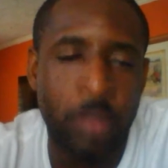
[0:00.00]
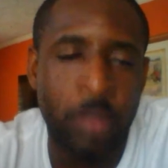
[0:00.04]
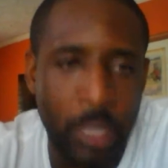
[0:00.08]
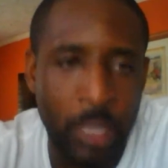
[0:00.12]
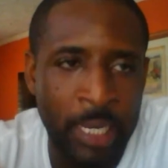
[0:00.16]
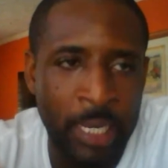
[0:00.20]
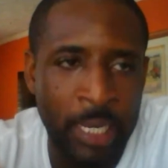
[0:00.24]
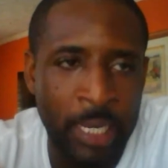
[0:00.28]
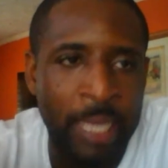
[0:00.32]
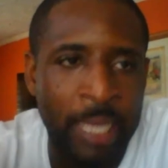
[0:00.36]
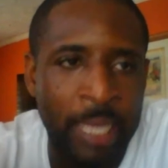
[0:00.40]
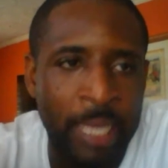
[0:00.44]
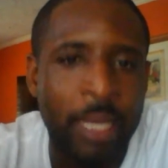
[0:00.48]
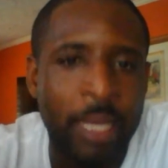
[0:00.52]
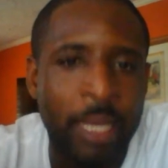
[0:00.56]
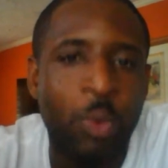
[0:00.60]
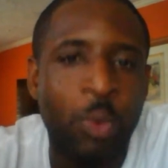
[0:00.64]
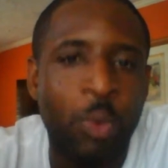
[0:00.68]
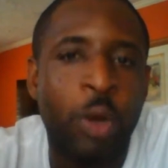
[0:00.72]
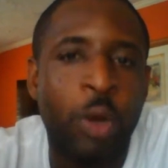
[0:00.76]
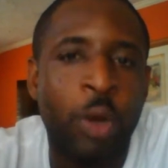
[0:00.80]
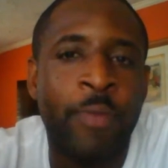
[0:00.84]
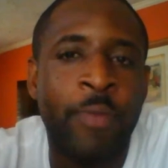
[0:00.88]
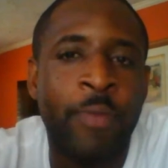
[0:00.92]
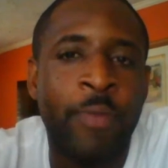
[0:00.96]
and
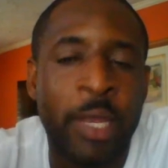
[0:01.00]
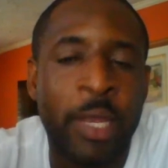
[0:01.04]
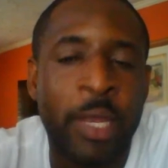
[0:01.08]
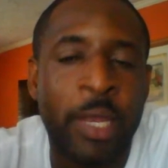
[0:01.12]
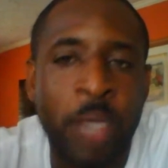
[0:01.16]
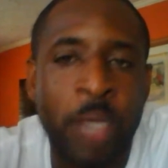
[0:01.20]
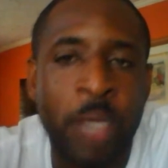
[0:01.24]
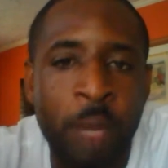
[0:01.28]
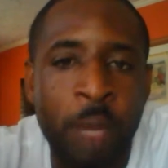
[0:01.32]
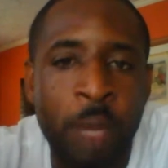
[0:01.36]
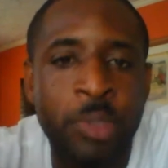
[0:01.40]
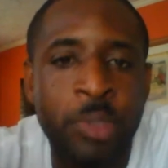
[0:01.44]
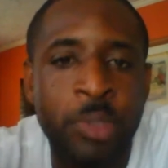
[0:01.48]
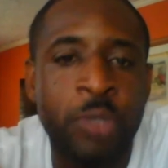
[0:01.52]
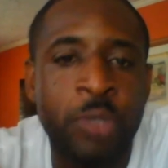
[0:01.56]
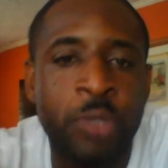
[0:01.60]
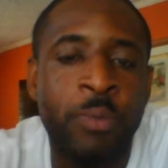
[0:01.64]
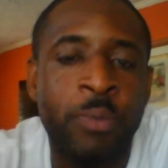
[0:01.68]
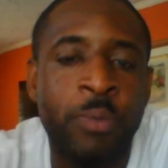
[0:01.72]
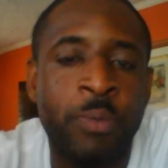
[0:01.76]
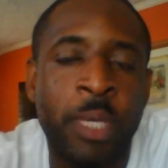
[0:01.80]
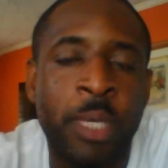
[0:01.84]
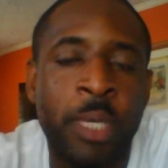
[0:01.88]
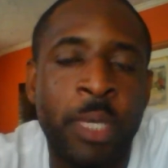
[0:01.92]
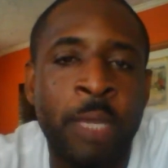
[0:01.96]
anyone that comes to
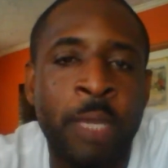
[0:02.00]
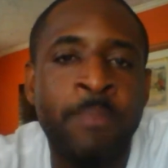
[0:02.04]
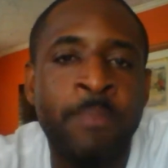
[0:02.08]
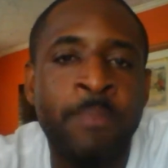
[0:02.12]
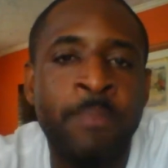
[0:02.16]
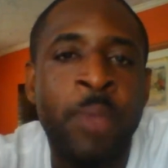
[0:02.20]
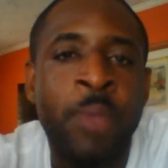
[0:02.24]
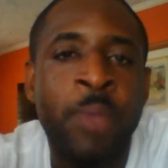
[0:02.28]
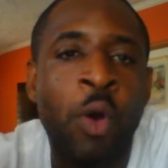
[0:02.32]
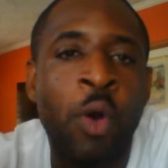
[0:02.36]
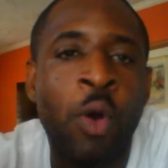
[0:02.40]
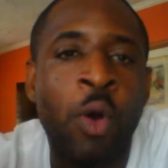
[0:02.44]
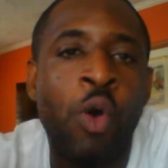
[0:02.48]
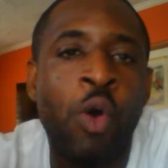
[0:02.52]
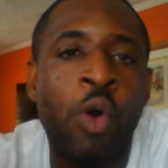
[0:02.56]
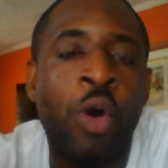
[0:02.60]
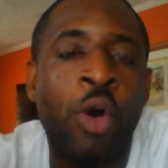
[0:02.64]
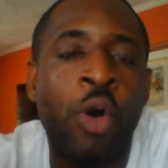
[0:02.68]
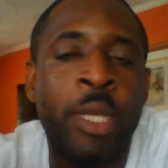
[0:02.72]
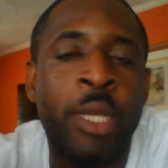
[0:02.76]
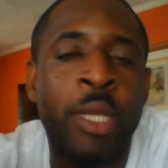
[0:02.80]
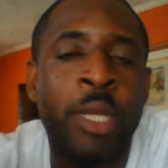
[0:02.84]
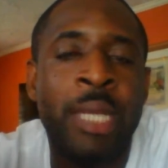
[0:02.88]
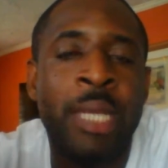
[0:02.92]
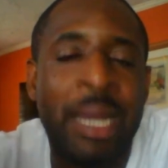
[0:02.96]
me
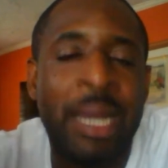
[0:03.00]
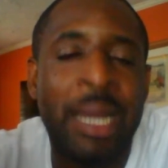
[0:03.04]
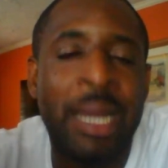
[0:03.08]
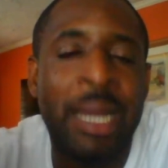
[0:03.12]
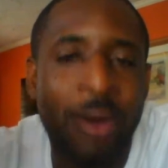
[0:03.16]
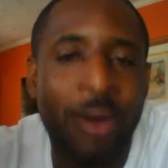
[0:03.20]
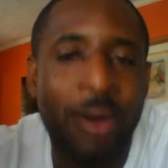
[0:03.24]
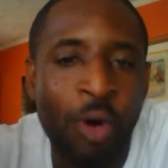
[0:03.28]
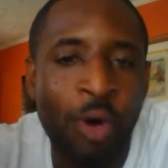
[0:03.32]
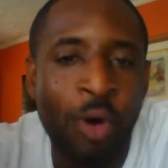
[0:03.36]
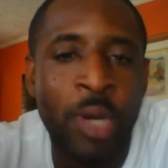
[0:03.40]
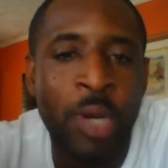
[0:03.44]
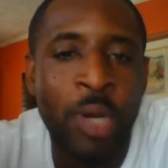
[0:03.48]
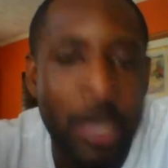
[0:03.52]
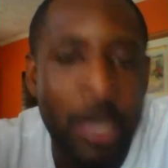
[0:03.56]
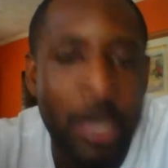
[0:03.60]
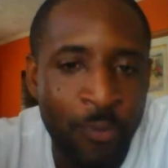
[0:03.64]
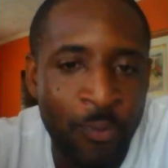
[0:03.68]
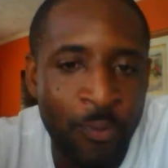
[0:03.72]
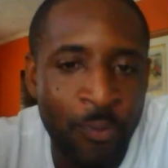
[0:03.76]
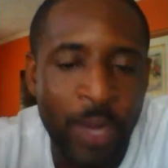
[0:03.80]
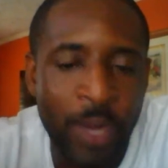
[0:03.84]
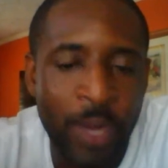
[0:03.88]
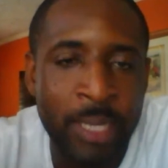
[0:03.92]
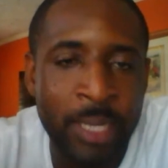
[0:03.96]
on on
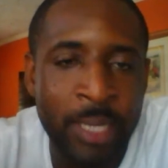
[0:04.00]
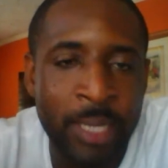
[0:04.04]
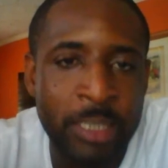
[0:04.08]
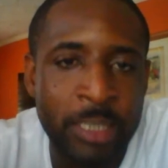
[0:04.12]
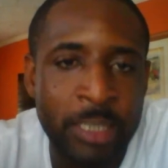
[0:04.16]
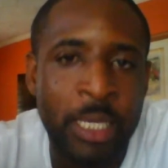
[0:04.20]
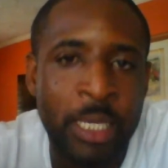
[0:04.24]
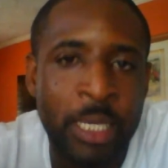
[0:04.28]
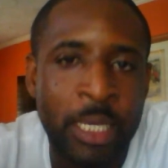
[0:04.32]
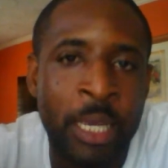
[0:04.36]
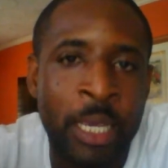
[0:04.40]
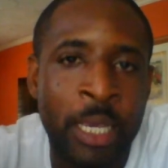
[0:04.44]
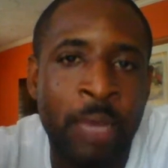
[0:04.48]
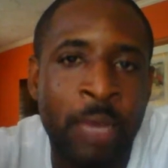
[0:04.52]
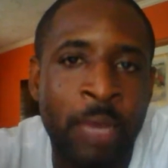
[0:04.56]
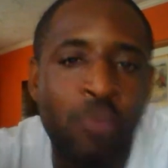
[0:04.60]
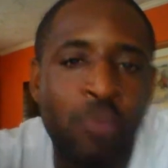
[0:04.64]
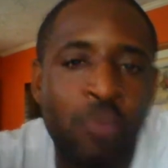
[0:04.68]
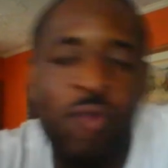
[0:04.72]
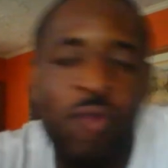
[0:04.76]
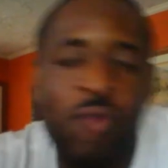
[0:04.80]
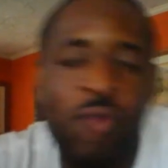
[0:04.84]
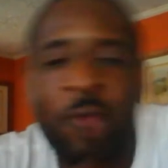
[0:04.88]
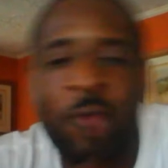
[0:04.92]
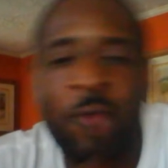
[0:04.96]
advice in
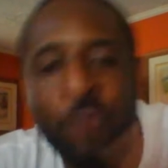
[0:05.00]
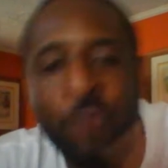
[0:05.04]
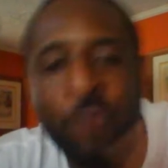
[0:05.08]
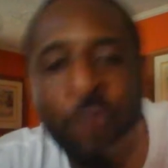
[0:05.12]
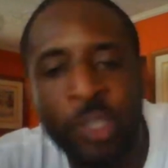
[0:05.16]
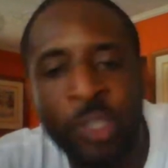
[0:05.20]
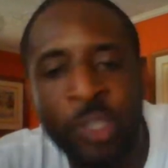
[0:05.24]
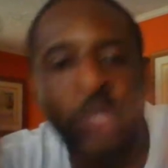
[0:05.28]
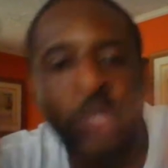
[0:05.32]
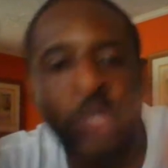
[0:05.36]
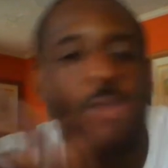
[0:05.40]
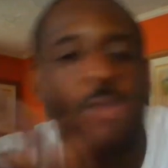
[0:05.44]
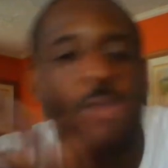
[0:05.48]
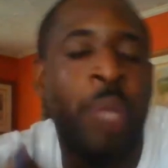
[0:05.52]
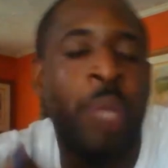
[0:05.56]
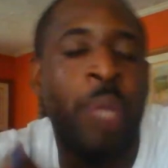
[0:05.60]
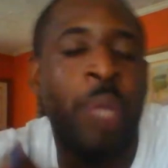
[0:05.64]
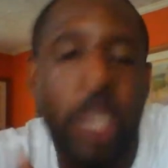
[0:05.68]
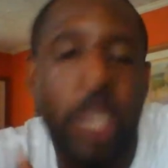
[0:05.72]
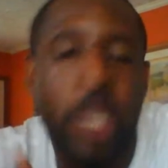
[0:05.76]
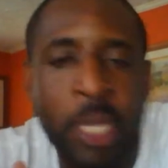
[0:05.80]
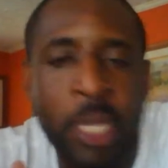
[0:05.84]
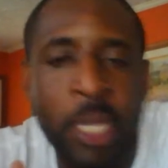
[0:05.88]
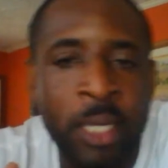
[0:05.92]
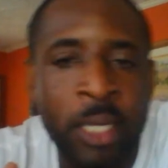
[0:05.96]
reference to
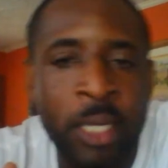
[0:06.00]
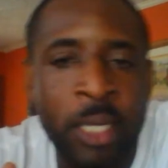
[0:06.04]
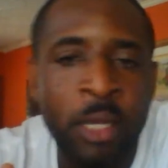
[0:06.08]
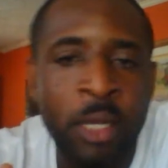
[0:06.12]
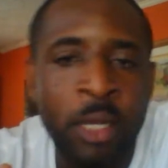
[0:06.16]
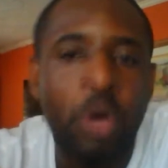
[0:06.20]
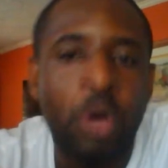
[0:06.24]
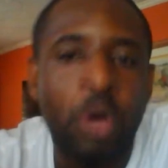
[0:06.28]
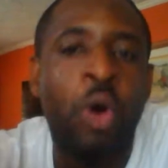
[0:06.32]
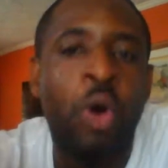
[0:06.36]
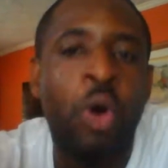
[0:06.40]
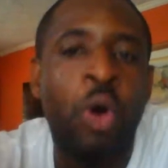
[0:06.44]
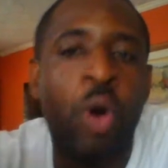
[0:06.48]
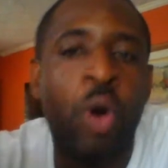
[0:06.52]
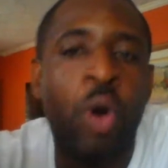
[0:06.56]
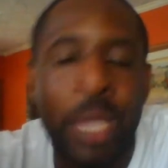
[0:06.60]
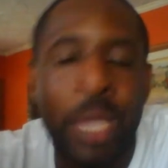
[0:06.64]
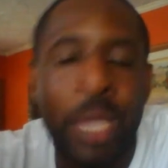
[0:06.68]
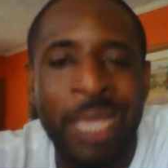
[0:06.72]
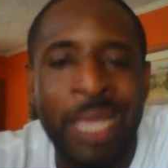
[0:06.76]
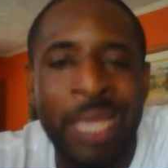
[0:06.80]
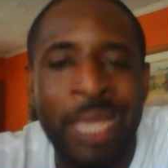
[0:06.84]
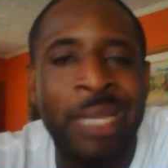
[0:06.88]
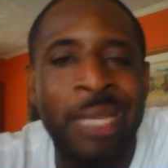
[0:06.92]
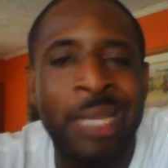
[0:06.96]
building or
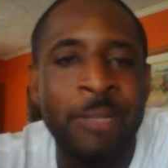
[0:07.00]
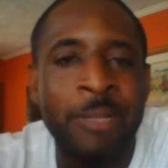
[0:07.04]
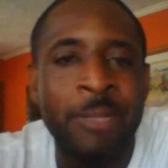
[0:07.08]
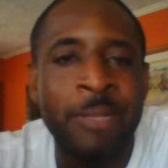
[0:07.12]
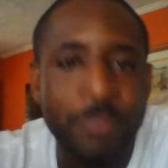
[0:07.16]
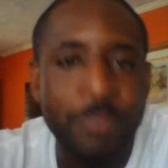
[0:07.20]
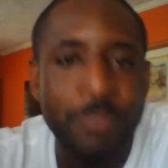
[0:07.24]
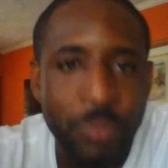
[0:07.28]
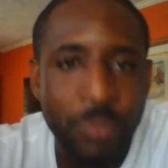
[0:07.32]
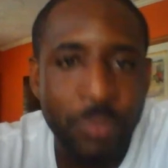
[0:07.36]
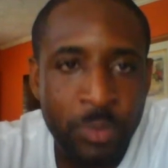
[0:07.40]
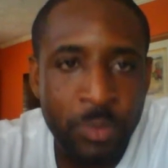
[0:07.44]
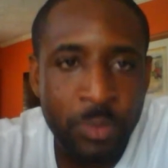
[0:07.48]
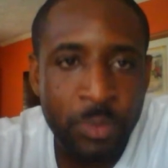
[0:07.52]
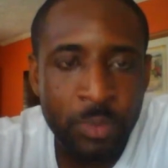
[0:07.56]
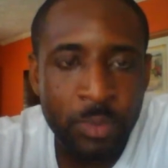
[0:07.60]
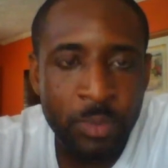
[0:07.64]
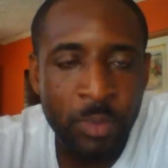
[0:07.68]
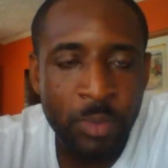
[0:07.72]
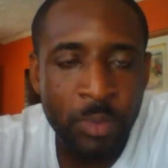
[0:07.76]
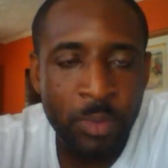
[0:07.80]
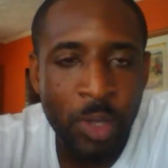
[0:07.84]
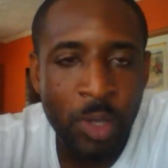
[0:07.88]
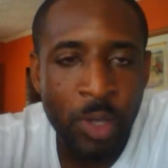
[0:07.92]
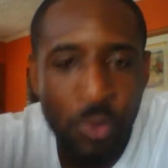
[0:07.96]
in
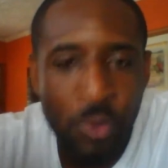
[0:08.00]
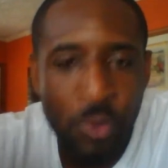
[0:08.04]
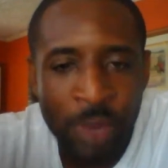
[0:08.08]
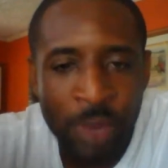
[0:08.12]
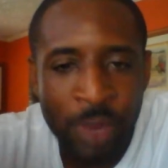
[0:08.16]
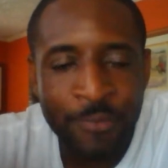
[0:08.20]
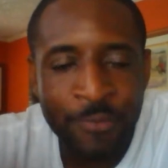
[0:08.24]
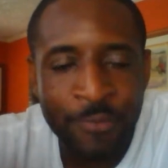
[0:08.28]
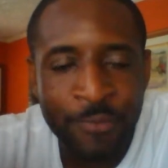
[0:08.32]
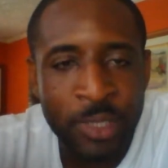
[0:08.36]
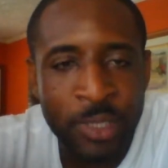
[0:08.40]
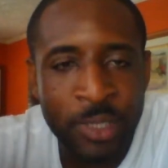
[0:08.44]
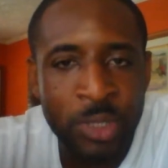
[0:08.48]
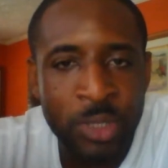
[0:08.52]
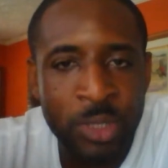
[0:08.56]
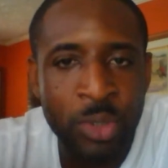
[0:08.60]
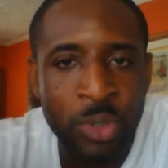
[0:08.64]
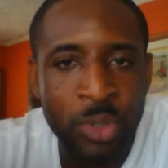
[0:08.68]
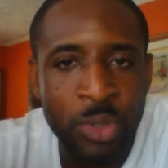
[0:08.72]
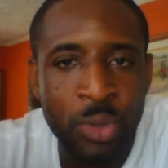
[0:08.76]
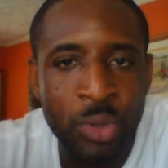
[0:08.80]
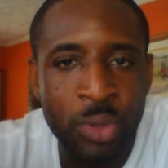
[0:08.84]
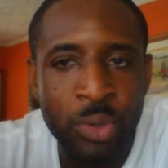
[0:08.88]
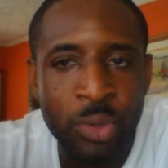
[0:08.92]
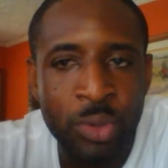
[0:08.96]
reference
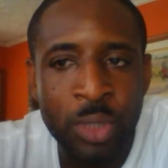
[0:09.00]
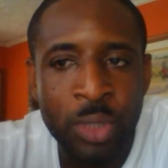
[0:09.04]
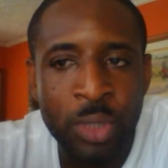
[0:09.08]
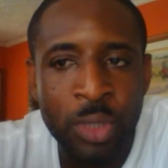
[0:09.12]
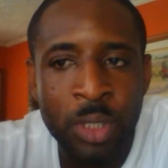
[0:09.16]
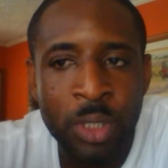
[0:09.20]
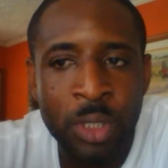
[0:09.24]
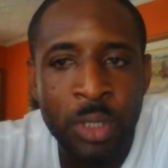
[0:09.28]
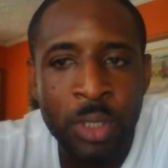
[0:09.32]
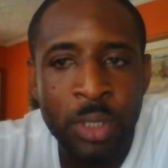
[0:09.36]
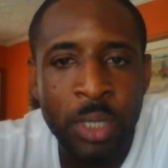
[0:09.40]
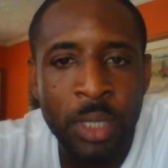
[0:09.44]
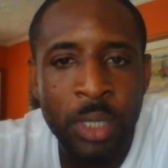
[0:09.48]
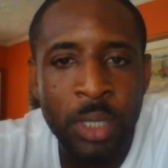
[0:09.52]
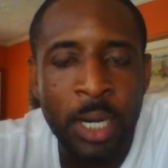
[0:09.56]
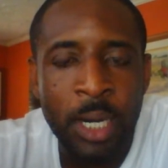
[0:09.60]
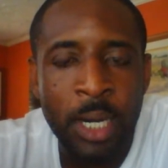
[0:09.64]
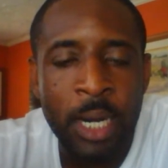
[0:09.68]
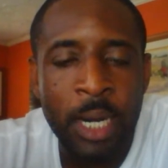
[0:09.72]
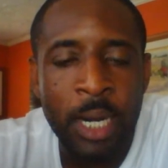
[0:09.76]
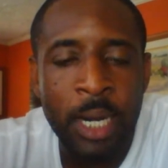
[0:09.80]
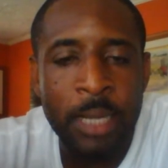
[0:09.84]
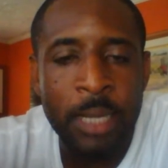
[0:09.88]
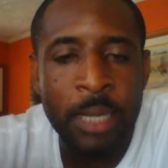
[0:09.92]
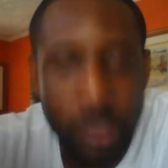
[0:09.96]
to
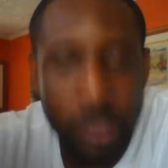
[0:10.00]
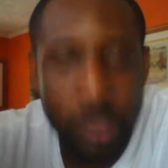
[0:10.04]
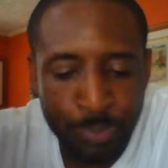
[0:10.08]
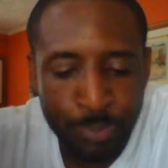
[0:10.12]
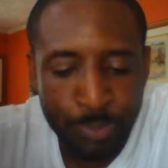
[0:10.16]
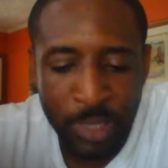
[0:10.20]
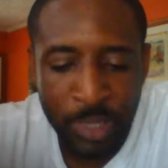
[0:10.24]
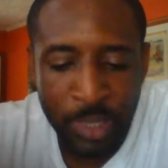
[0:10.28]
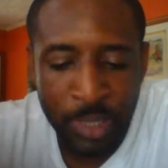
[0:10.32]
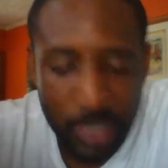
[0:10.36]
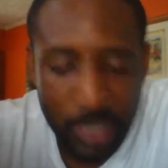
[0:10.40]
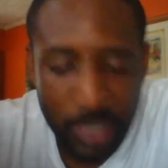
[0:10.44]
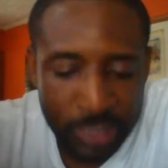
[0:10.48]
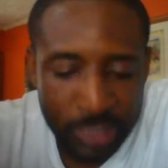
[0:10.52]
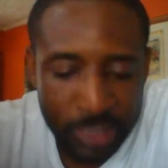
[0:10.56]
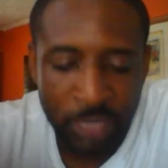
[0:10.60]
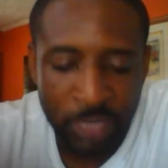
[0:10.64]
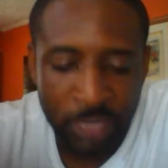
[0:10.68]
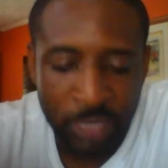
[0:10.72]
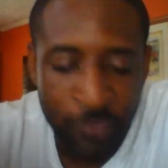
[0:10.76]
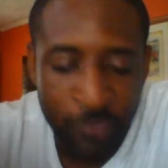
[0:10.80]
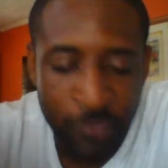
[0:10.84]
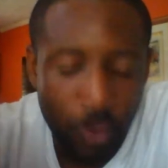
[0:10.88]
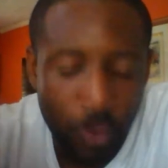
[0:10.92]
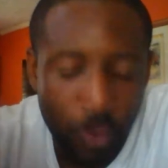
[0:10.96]
uh, building
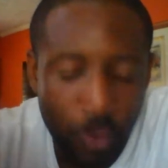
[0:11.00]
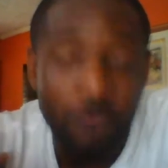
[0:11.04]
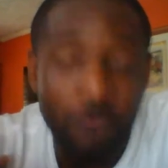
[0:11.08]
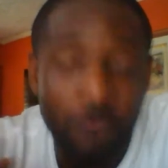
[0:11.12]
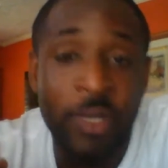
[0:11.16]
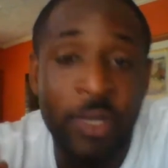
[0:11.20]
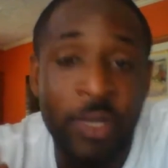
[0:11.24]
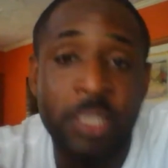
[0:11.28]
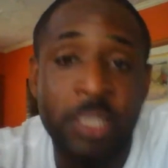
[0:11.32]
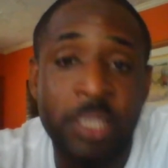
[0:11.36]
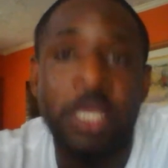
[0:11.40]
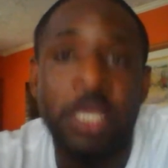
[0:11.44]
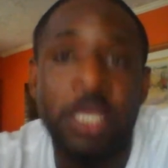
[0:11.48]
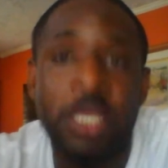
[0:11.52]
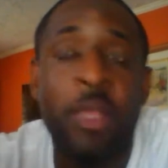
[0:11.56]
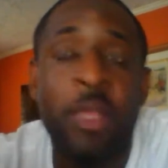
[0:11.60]
self-confidence.